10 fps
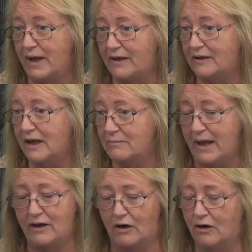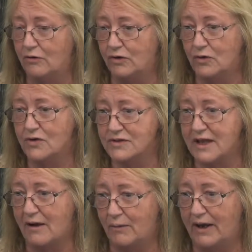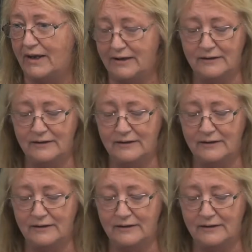can make our own rules that way.